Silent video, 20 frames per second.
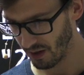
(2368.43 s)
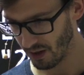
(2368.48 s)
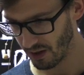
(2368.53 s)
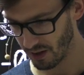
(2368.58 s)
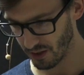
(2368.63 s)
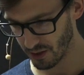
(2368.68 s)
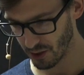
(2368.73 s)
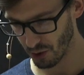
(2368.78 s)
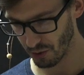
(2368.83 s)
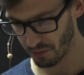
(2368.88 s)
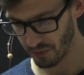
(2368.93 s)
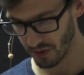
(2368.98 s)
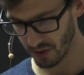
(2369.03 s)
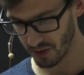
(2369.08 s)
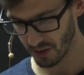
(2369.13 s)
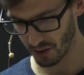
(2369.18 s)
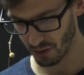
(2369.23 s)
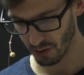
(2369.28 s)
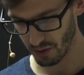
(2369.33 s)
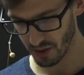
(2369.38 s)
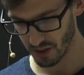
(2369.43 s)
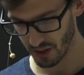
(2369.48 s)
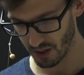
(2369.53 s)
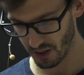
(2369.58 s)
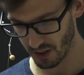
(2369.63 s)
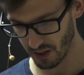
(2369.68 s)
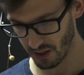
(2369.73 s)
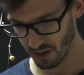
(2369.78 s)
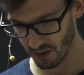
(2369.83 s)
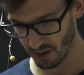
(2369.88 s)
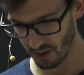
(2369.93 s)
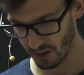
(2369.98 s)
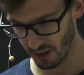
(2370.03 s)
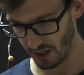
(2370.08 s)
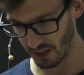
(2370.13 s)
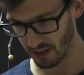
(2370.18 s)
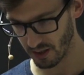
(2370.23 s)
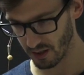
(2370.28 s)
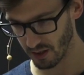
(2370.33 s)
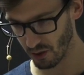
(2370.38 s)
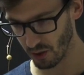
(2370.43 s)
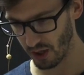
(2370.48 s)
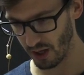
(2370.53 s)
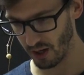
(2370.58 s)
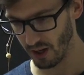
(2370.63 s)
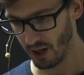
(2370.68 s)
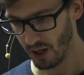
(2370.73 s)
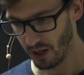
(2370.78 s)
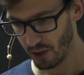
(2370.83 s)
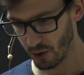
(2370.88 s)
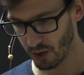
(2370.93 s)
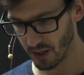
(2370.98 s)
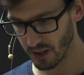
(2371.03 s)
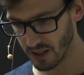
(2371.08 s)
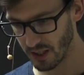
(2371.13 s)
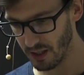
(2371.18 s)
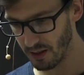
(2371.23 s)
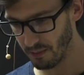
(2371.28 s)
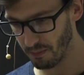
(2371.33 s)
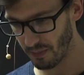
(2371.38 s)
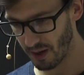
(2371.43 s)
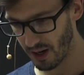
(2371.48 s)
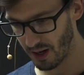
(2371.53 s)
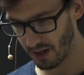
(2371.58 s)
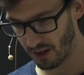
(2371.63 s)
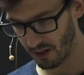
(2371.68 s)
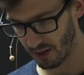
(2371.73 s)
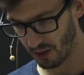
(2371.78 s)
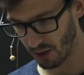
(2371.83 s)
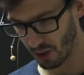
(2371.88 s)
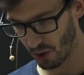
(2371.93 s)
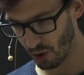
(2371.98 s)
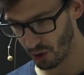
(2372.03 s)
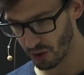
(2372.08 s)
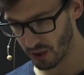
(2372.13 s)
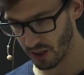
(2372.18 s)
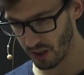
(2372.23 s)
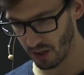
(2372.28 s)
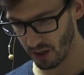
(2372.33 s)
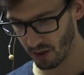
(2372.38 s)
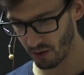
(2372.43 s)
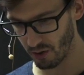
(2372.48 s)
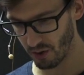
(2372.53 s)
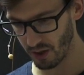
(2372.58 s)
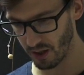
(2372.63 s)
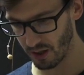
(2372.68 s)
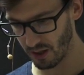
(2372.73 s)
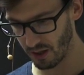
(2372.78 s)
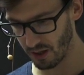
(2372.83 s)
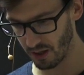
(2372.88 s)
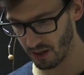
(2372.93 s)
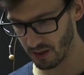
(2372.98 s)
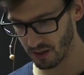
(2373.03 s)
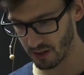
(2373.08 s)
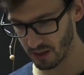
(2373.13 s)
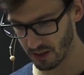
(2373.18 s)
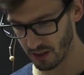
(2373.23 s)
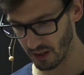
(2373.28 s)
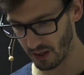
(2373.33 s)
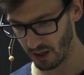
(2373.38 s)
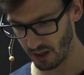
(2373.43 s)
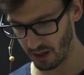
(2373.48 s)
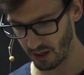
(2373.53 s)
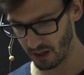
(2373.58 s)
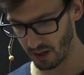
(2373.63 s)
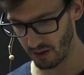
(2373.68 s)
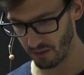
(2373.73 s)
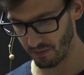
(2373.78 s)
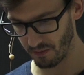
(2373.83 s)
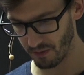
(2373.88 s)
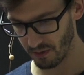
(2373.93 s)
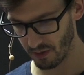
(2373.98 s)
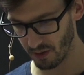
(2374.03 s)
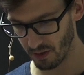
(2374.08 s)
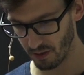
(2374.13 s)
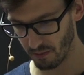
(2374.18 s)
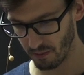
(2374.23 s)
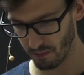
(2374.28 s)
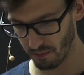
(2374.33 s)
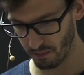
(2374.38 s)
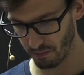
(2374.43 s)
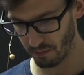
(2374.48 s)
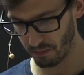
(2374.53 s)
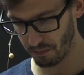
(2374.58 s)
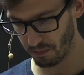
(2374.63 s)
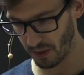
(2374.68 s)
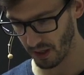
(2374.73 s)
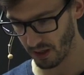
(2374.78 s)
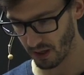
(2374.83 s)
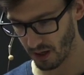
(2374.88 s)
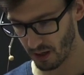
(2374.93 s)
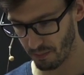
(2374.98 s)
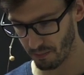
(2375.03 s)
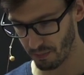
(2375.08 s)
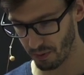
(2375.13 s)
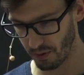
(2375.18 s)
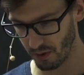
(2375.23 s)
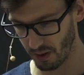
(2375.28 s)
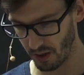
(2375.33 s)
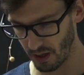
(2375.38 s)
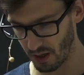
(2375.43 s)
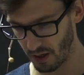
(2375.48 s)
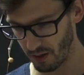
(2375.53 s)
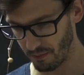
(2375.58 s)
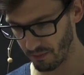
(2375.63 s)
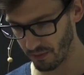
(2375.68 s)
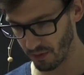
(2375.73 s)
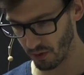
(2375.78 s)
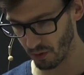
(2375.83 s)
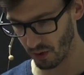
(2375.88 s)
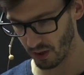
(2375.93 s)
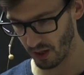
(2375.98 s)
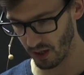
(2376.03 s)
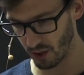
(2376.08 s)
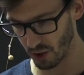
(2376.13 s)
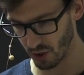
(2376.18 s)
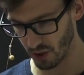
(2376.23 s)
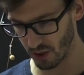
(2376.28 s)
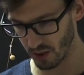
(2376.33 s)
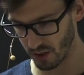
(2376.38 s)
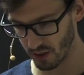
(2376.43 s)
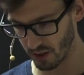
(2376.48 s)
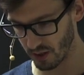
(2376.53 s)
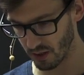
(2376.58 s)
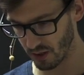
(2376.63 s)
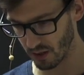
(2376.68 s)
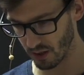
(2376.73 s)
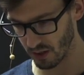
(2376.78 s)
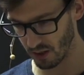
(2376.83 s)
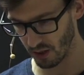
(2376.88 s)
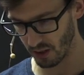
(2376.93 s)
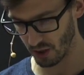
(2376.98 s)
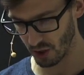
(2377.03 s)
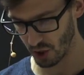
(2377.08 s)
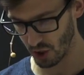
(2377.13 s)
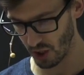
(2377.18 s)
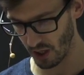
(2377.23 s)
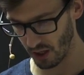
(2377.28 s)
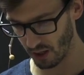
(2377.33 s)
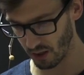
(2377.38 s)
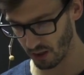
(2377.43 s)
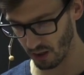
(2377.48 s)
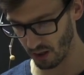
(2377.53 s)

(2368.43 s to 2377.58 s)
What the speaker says: Let's hope this is a good sign. Yes, okay. You can see my node here is backup. You can just check